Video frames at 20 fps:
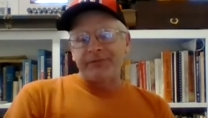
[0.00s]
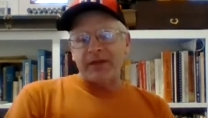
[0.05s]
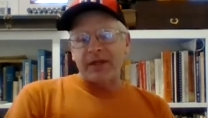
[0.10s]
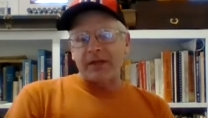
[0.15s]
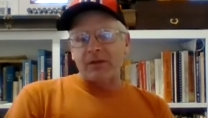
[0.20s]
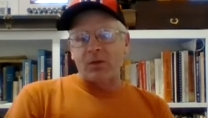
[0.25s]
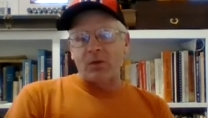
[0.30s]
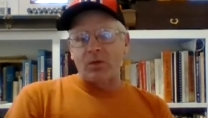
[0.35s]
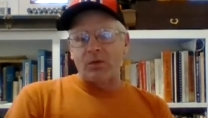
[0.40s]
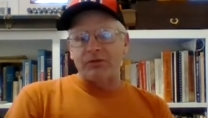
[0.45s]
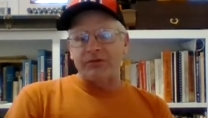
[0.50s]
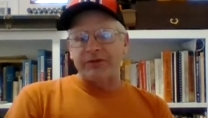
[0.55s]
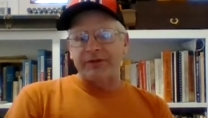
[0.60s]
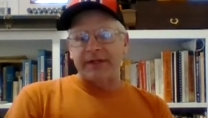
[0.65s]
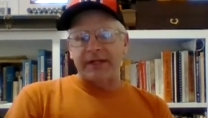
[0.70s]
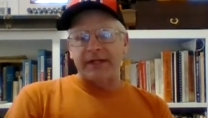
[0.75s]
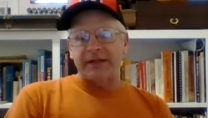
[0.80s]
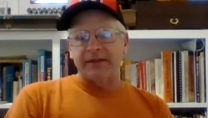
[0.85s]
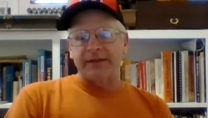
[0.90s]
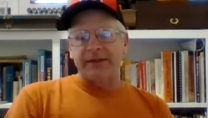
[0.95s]
10 holes in
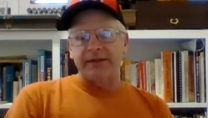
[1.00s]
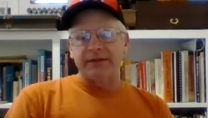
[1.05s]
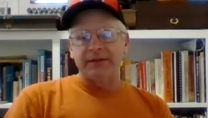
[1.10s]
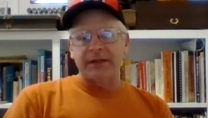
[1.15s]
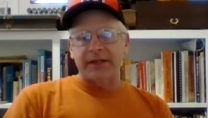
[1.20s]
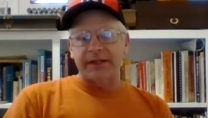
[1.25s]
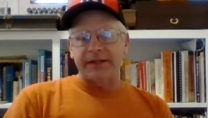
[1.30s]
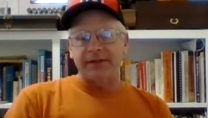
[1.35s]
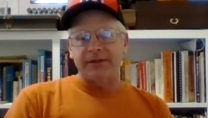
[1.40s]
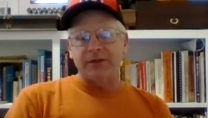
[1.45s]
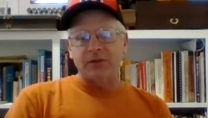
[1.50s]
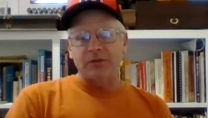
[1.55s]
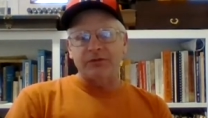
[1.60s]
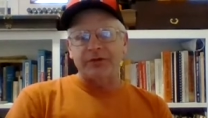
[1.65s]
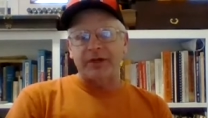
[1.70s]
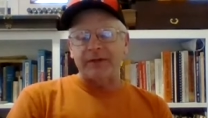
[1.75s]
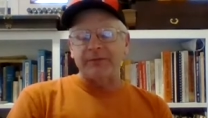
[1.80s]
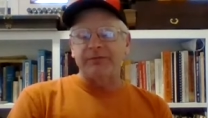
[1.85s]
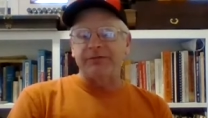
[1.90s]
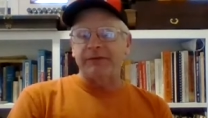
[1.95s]
that lid like in no
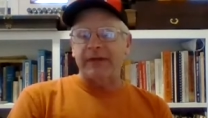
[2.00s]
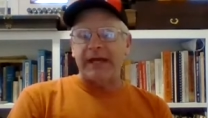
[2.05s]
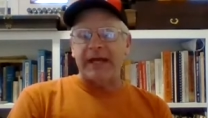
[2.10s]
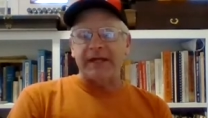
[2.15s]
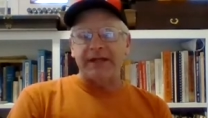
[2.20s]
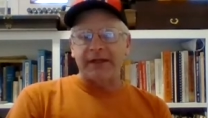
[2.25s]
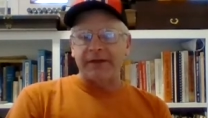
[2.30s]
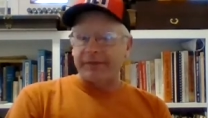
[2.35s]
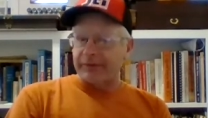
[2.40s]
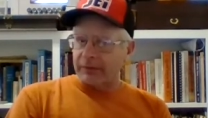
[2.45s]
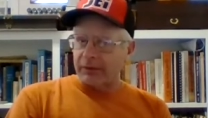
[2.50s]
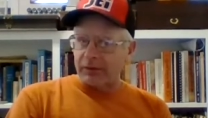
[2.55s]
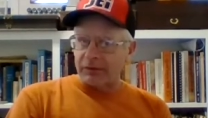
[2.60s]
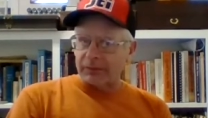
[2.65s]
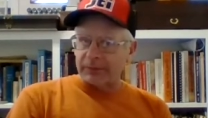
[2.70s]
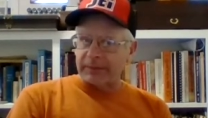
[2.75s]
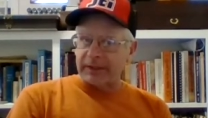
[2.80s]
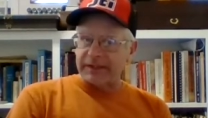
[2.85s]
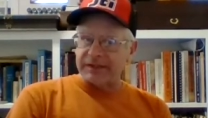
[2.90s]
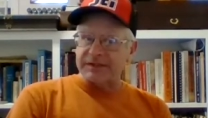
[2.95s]
time flat and they're all
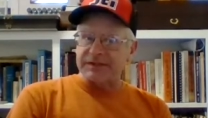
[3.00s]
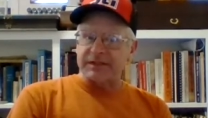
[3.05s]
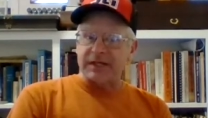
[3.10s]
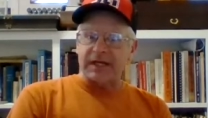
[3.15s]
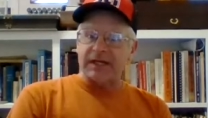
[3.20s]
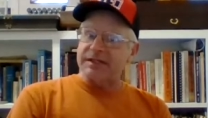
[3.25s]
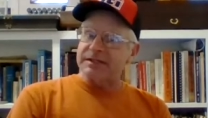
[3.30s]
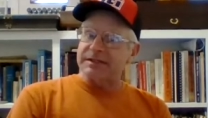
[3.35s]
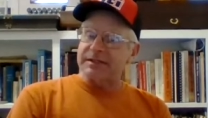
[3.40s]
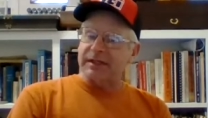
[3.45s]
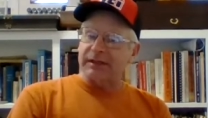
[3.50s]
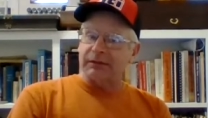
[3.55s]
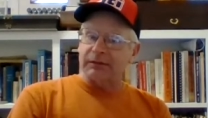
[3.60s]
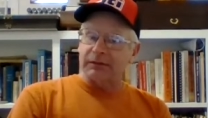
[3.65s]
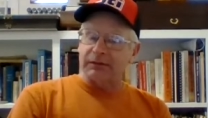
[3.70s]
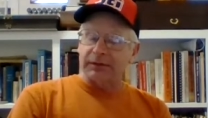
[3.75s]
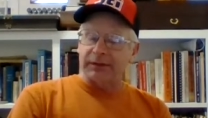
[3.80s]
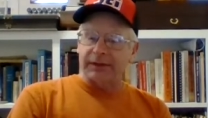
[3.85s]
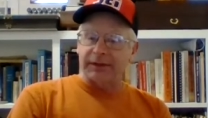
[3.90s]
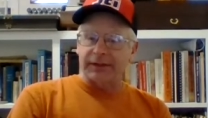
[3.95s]
the right size
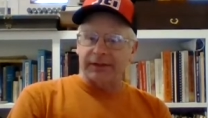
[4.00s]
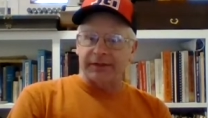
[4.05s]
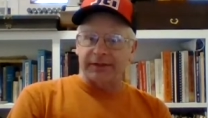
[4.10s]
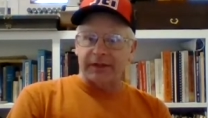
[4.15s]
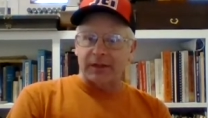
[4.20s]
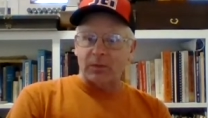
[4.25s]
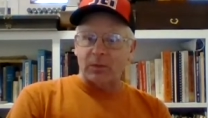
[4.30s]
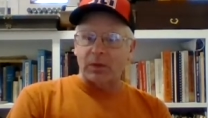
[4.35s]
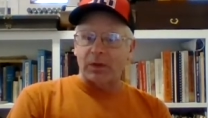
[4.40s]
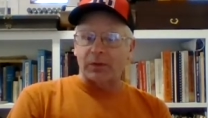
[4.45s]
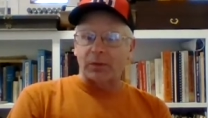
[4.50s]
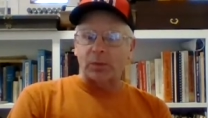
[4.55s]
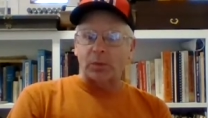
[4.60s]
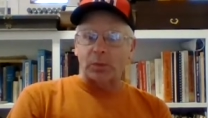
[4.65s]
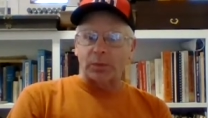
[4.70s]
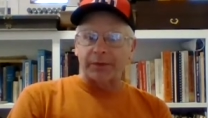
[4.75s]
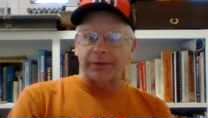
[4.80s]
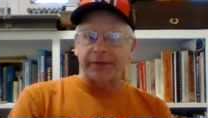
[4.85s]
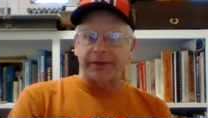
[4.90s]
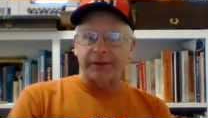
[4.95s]
there and they work
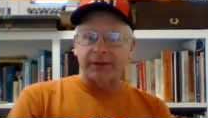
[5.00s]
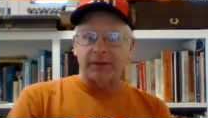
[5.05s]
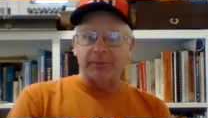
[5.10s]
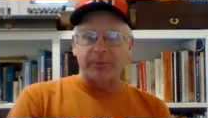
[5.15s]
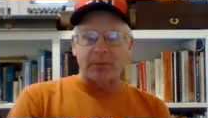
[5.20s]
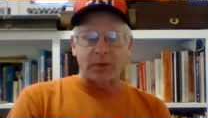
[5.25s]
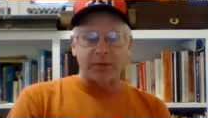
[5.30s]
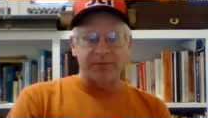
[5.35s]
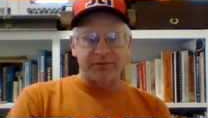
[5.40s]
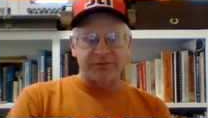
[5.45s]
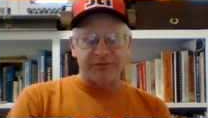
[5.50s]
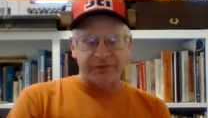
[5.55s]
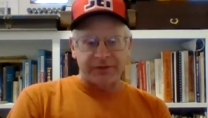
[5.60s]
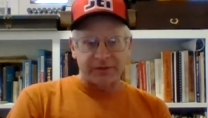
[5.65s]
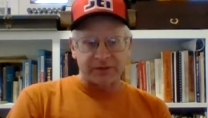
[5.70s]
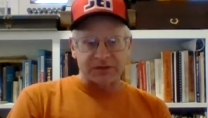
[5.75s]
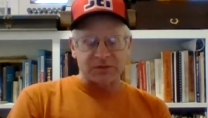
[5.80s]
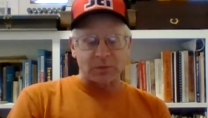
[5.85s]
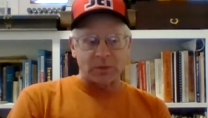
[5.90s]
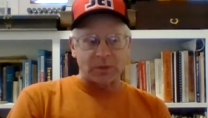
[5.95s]
really good boardman
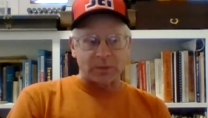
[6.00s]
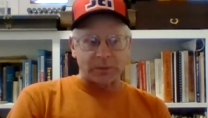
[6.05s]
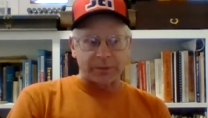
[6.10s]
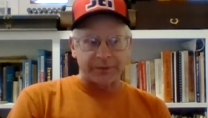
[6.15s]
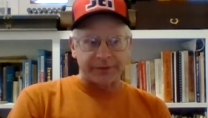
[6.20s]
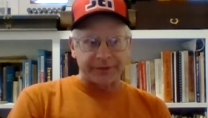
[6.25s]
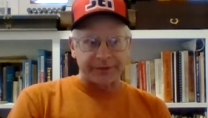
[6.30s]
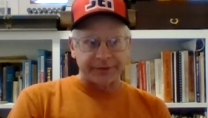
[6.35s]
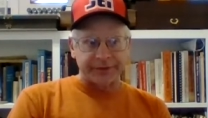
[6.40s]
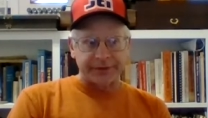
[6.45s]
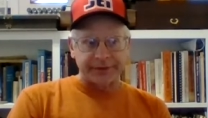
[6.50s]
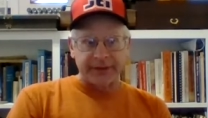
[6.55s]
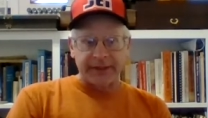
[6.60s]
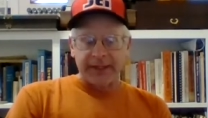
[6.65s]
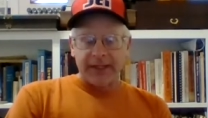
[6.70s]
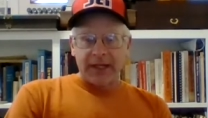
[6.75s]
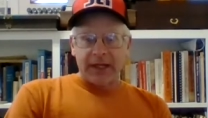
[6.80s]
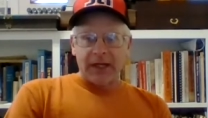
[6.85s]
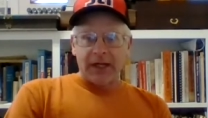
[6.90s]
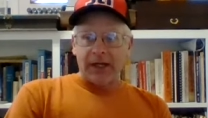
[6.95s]
feeders work really good
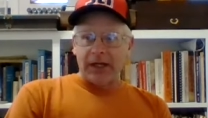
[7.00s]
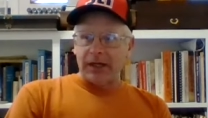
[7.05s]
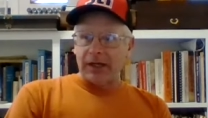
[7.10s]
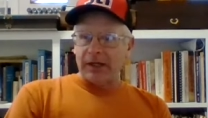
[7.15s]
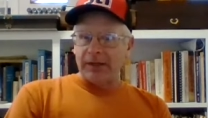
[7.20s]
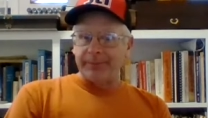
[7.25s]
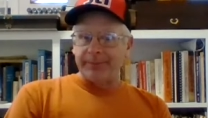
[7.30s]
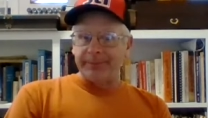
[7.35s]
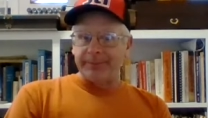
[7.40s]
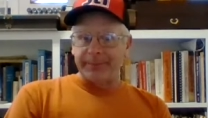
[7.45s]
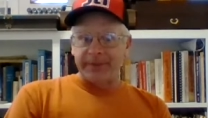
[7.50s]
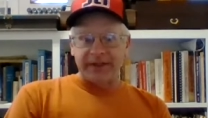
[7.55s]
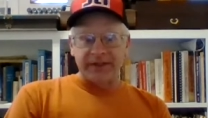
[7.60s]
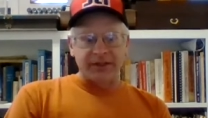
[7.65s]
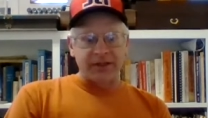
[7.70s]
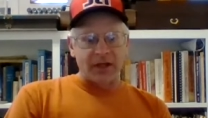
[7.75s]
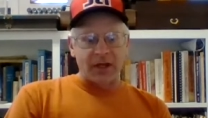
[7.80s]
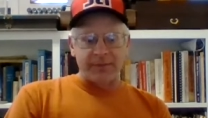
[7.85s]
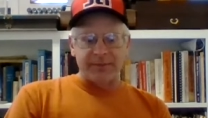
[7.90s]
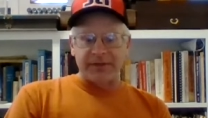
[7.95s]
um,
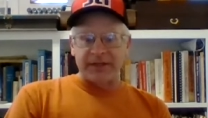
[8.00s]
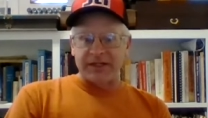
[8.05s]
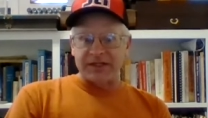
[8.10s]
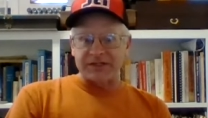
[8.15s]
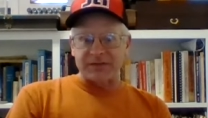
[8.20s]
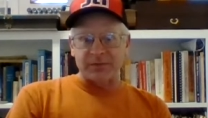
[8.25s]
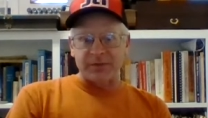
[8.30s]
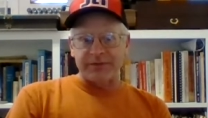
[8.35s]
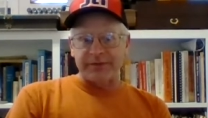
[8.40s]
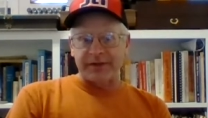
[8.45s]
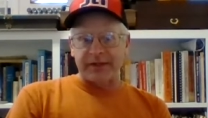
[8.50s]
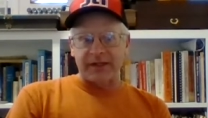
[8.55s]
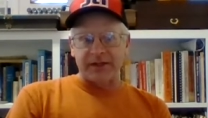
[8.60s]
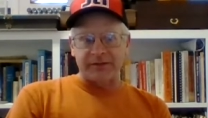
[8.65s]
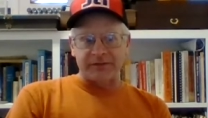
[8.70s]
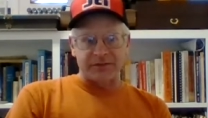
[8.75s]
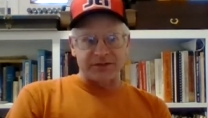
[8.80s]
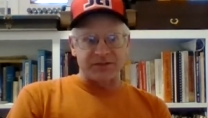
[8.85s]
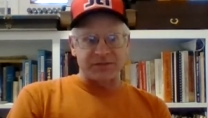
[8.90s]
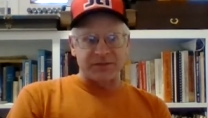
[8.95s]
in combination with an
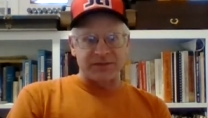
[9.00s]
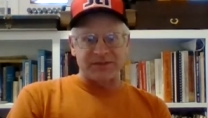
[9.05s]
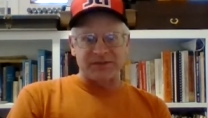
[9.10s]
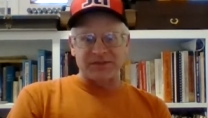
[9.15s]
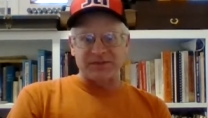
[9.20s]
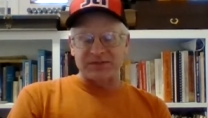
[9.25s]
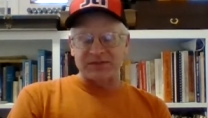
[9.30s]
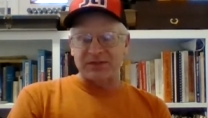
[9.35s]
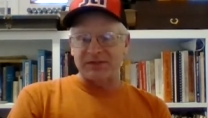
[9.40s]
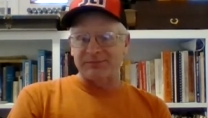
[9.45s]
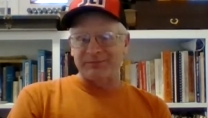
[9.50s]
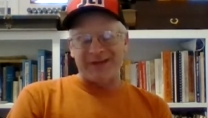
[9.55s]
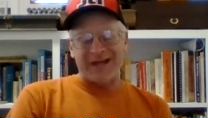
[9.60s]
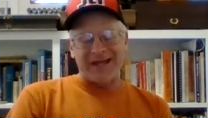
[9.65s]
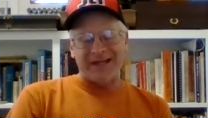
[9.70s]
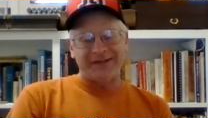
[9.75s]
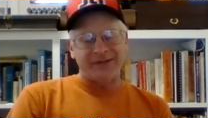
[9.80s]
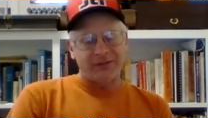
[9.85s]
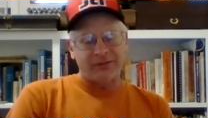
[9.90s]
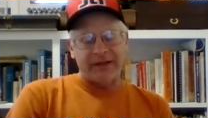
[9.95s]
entrance reducer
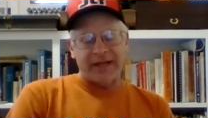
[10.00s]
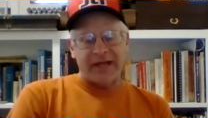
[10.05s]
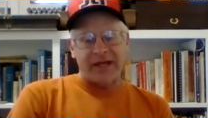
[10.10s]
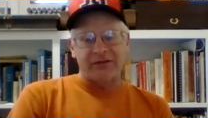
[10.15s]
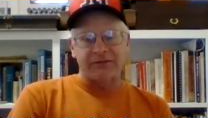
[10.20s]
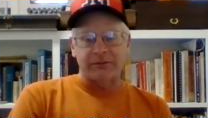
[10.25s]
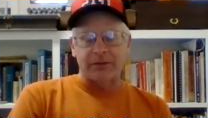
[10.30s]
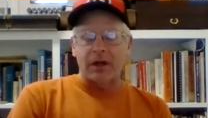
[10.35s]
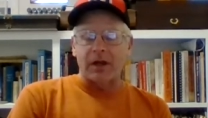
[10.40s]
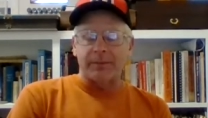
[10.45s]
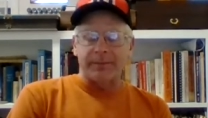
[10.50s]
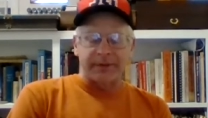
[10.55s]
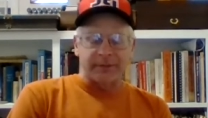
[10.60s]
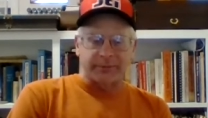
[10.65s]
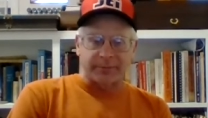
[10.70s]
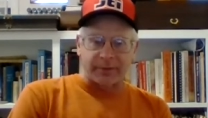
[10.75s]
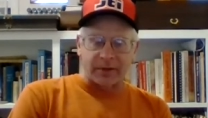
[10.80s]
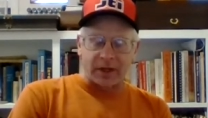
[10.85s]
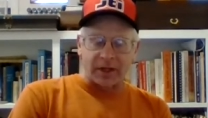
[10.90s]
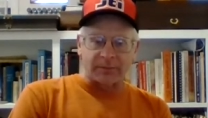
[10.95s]
i don't have robbing
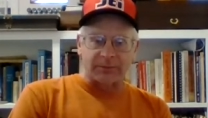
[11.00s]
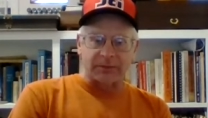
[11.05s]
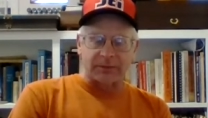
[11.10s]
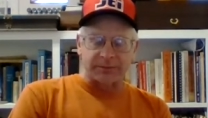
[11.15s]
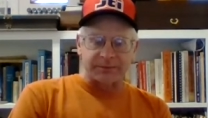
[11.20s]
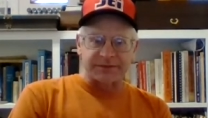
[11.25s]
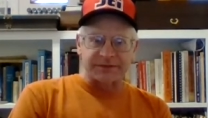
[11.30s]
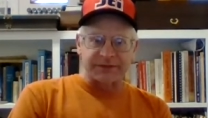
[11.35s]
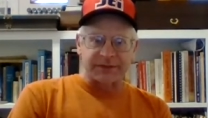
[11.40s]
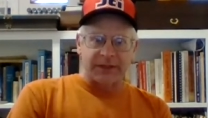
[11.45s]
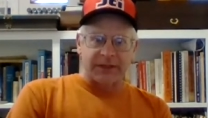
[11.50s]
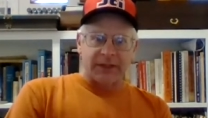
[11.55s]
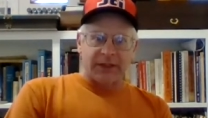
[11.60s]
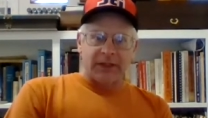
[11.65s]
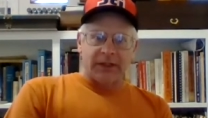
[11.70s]
problems